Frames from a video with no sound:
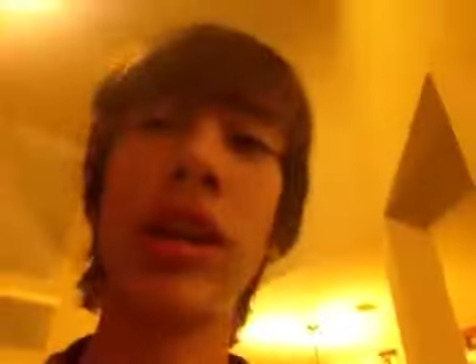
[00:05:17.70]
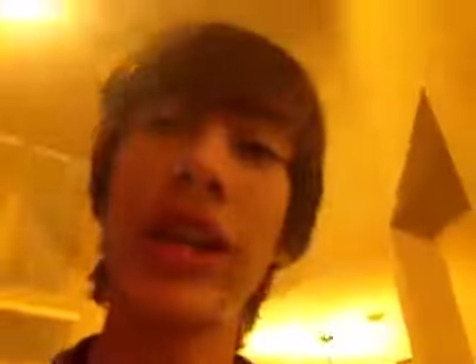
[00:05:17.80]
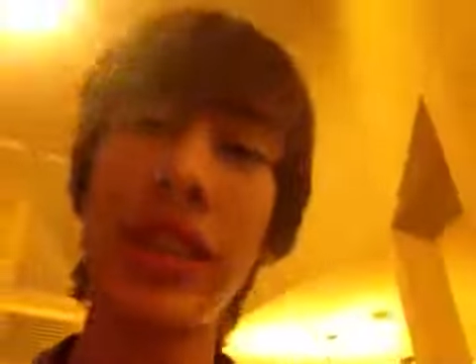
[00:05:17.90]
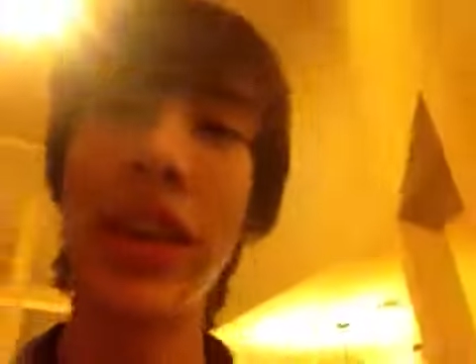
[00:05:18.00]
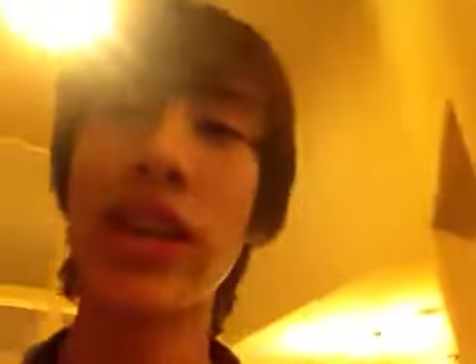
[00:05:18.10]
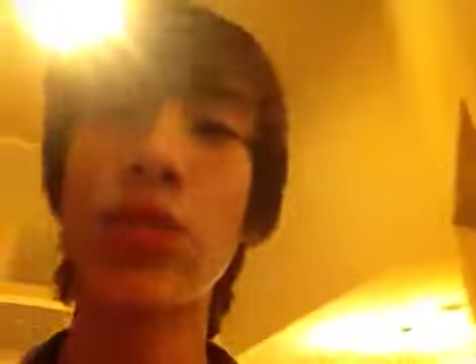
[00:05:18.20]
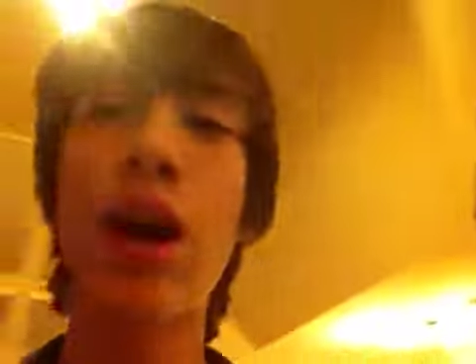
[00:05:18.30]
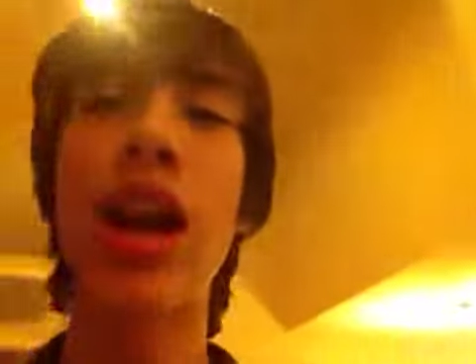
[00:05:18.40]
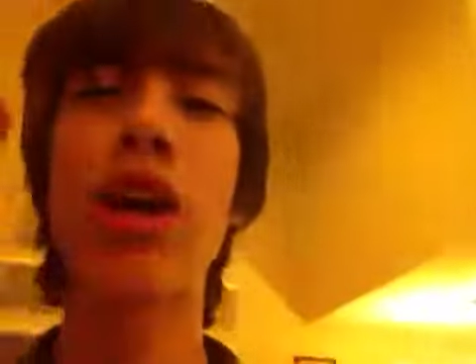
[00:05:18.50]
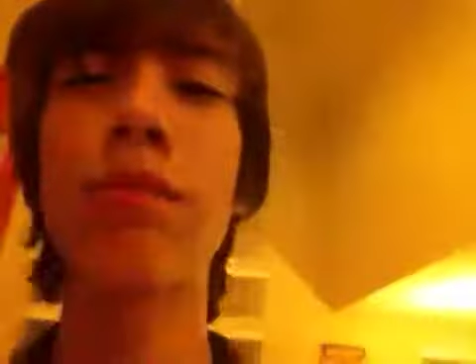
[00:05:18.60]
And then it
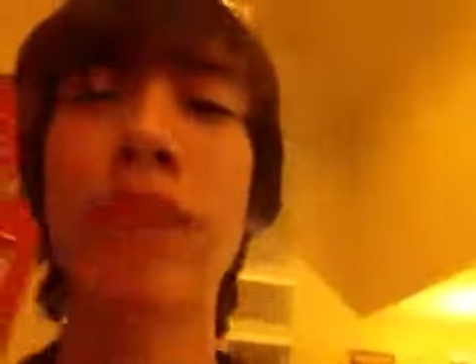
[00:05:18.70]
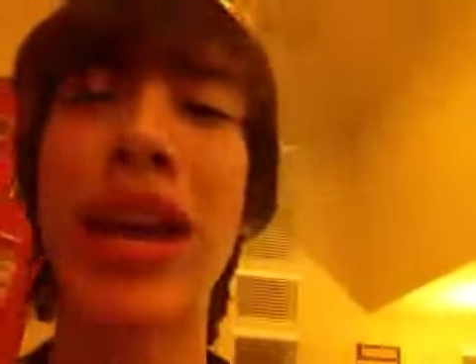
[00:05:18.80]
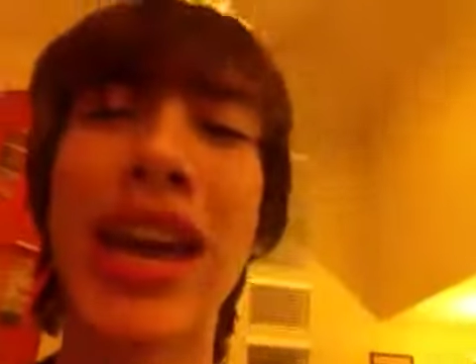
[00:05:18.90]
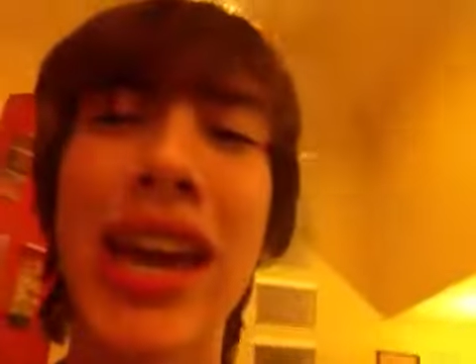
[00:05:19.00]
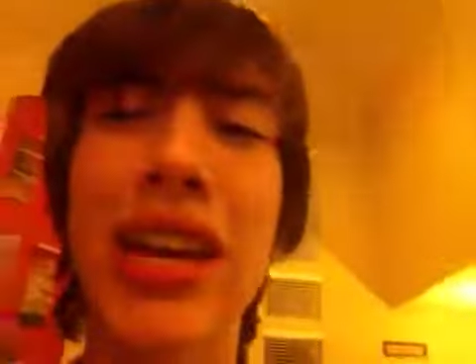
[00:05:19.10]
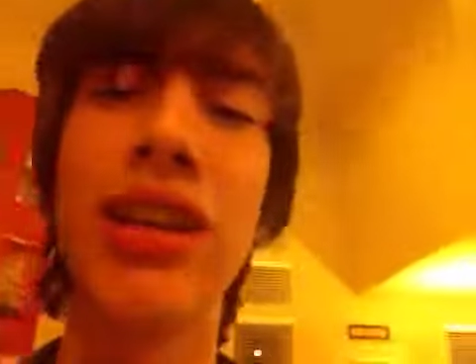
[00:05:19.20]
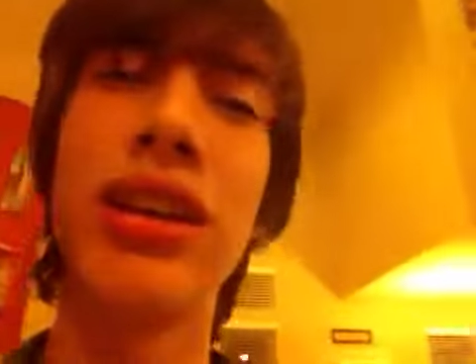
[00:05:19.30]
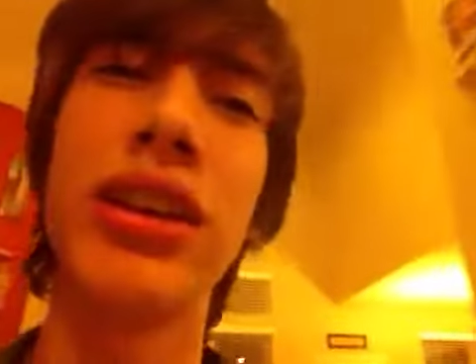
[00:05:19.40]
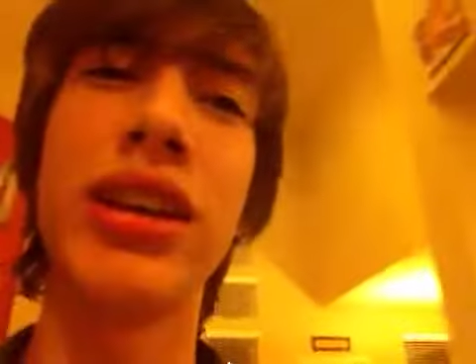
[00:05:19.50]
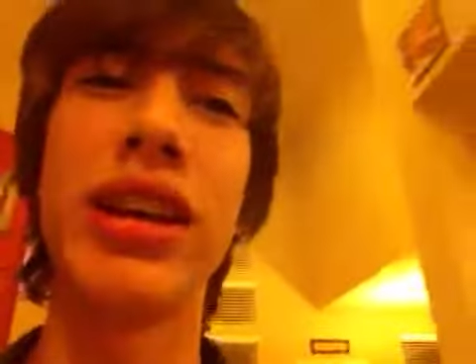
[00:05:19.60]
swallowed me.
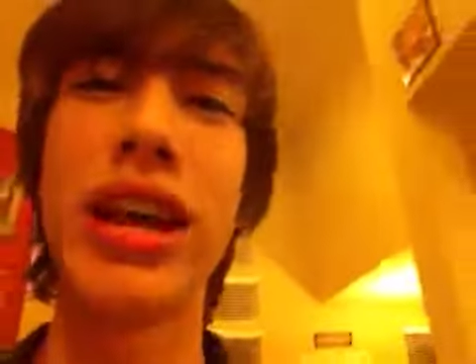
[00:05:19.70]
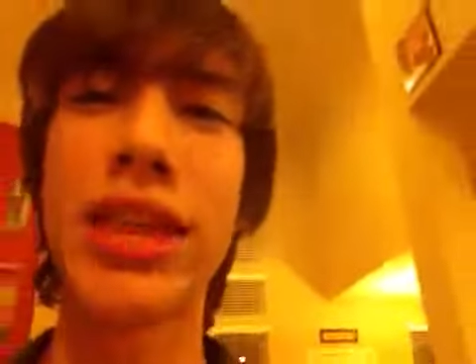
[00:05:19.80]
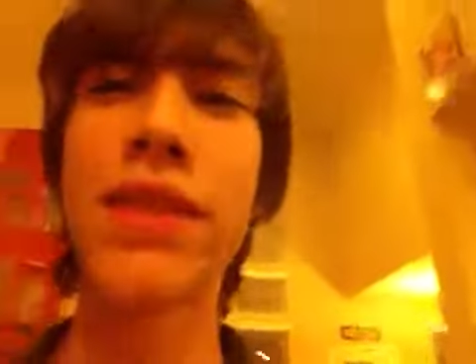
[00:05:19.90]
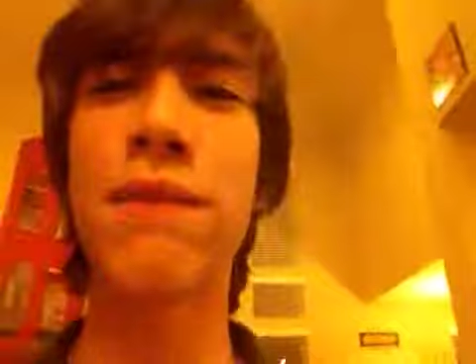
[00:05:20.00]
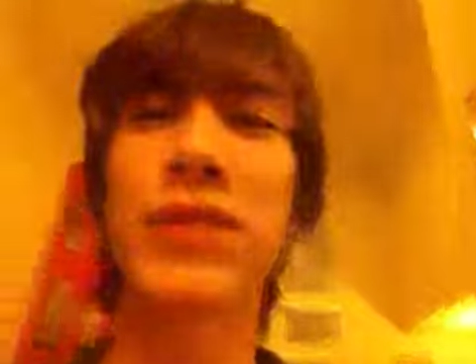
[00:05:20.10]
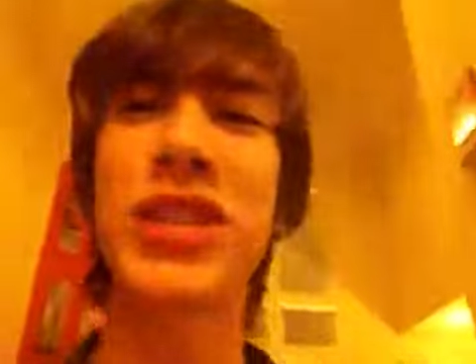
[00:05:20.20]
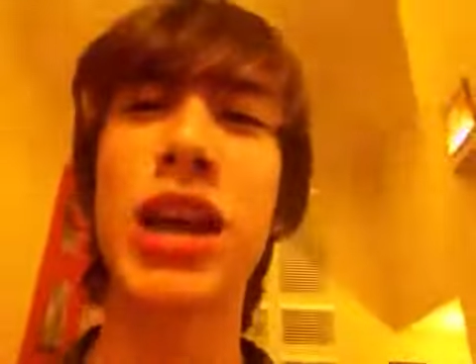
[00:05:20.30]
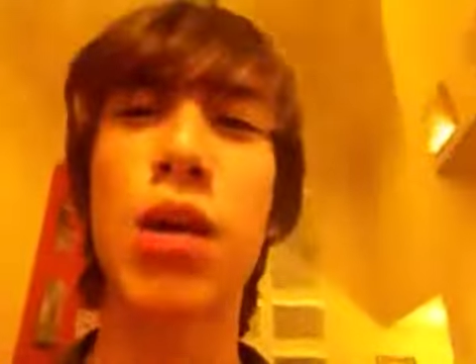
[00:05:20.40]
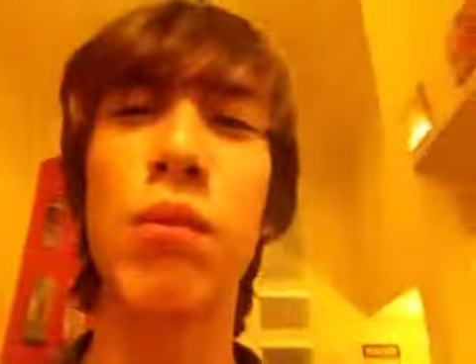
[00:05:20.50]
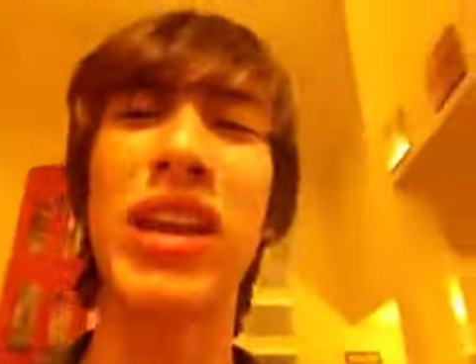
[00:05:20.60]
And then for
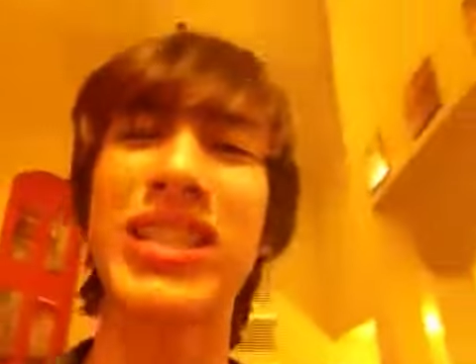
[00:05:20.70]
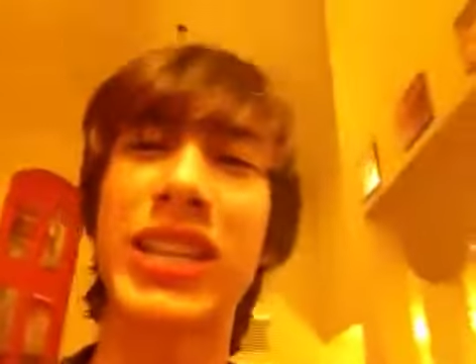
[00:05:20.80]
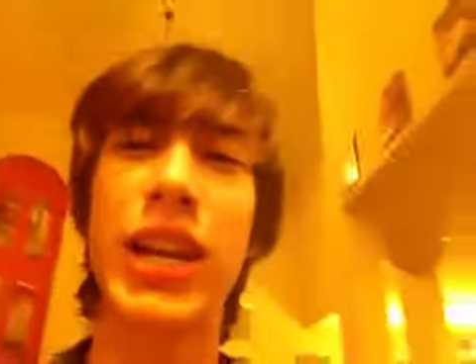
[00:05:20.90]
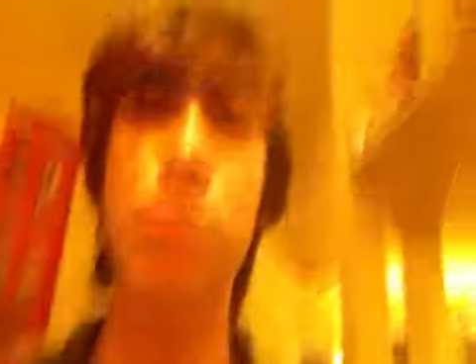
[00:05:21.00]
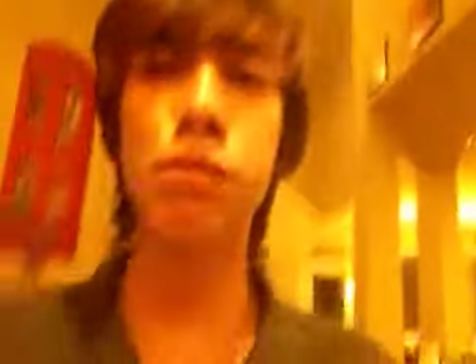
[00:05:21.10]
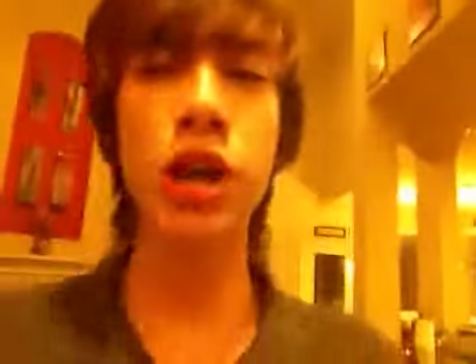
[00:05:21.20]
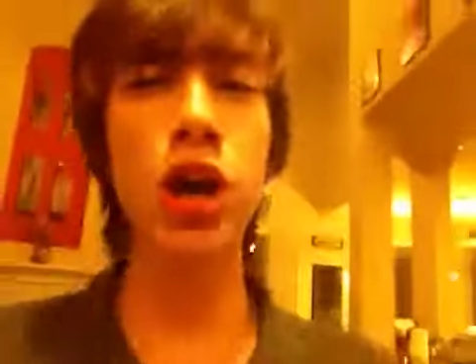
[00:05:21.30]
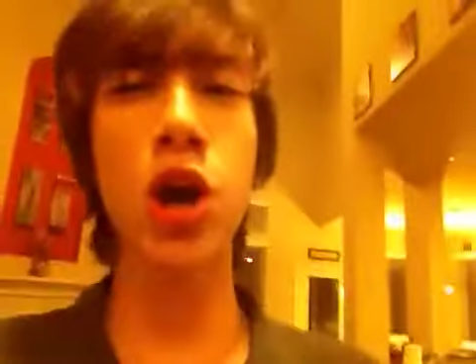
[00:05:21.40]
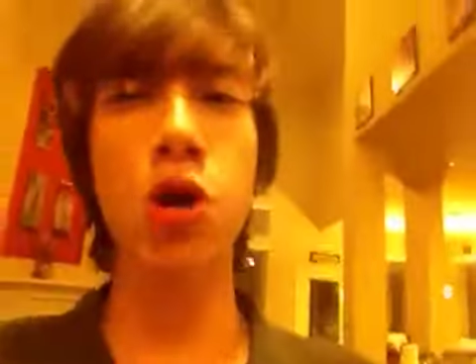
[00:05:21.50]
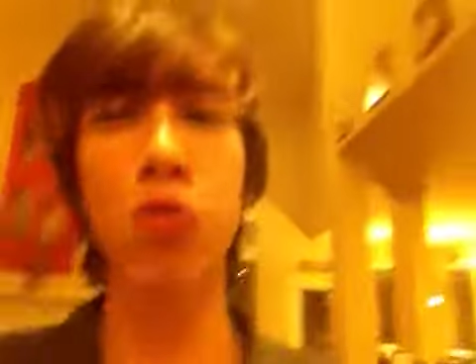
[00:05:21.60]
some reason it
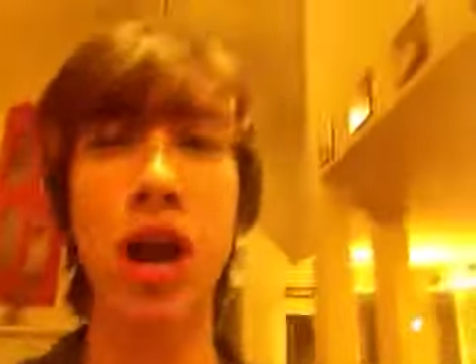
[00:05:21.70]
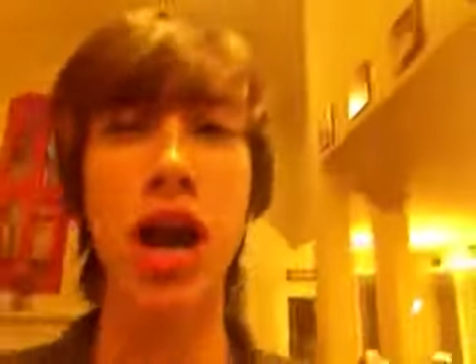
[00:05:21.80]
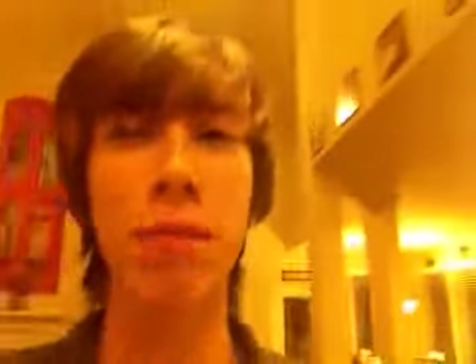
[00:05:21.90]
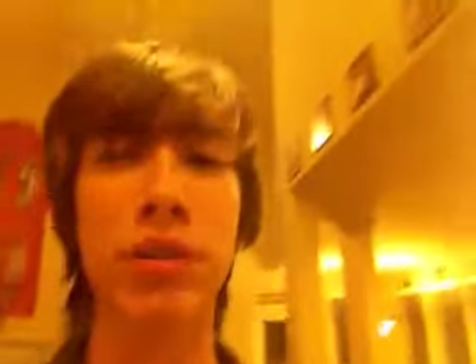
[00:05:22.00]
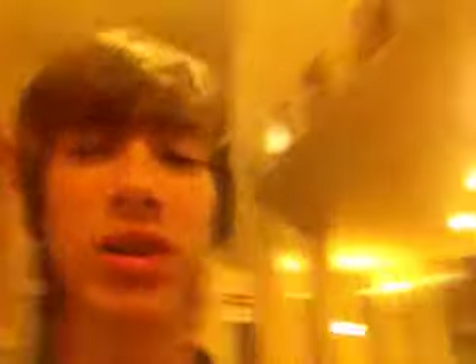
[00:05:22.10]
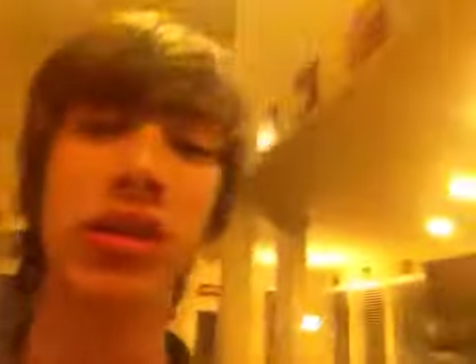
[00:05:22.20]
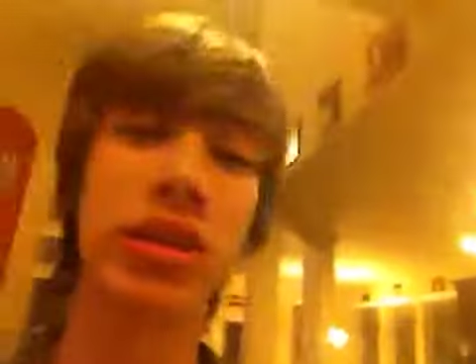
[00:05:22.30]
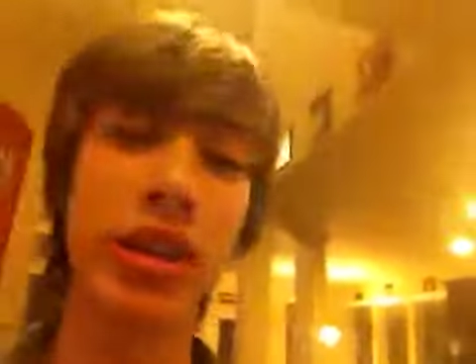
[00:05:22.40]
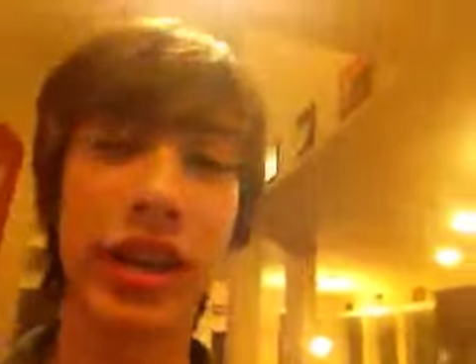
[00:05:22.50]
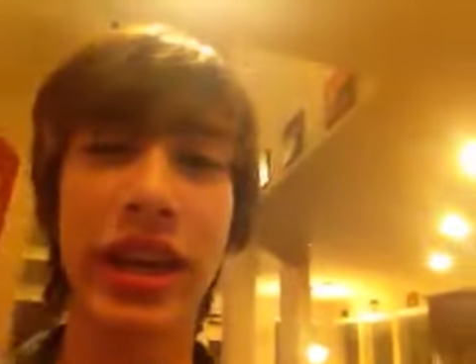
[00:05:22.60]
blew
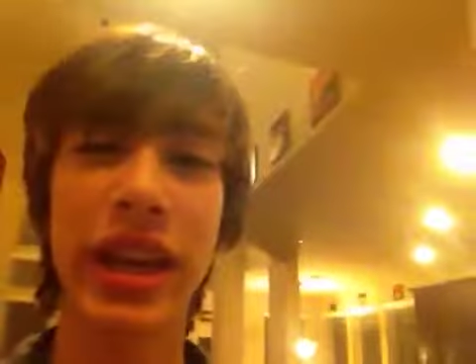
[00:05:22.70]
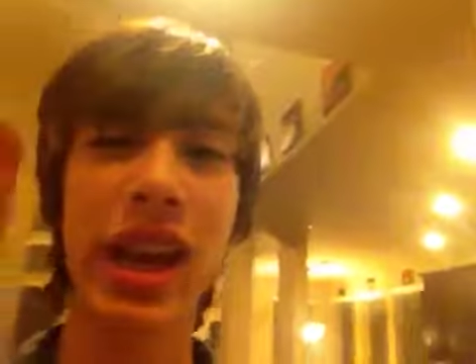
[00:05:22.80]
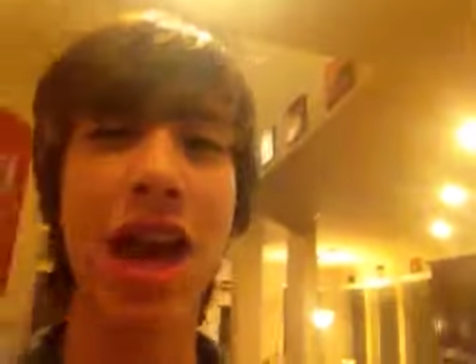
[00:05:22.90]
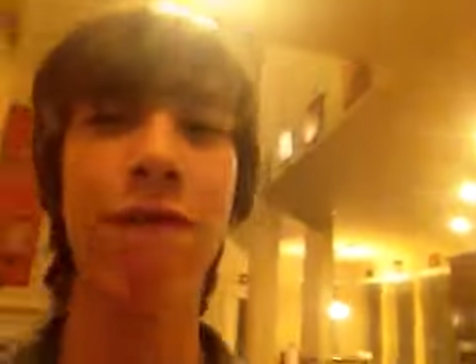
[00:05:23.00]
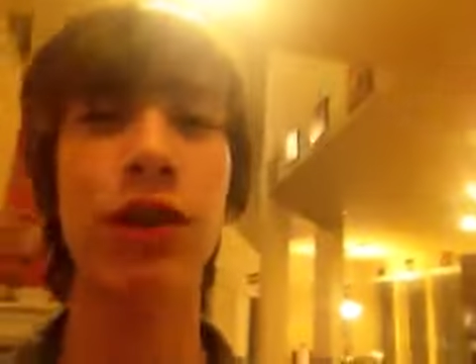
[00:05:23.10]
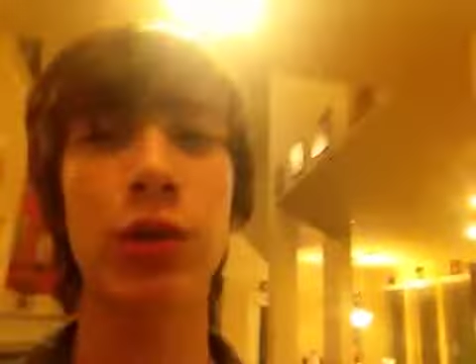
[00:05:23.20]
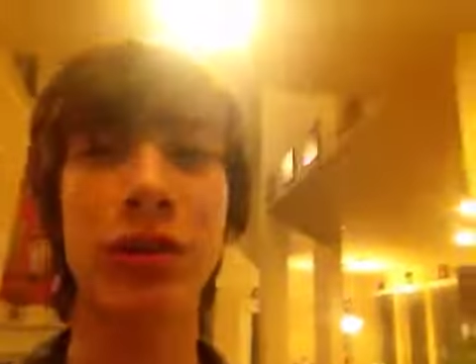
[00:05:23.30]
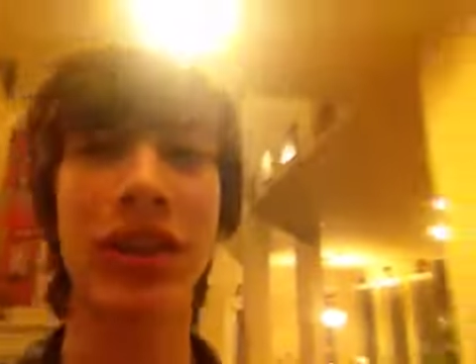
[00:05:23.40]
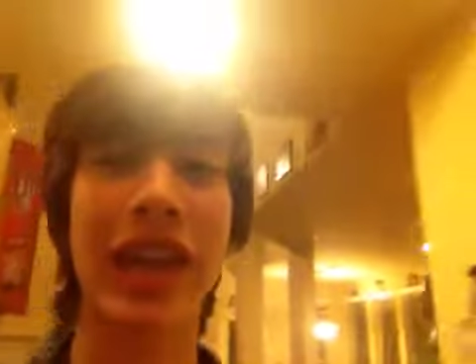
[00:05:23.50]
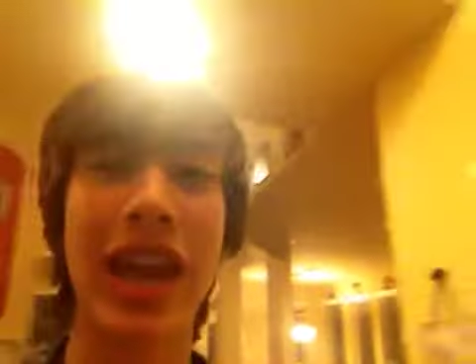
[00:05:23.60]
up. And I flew in the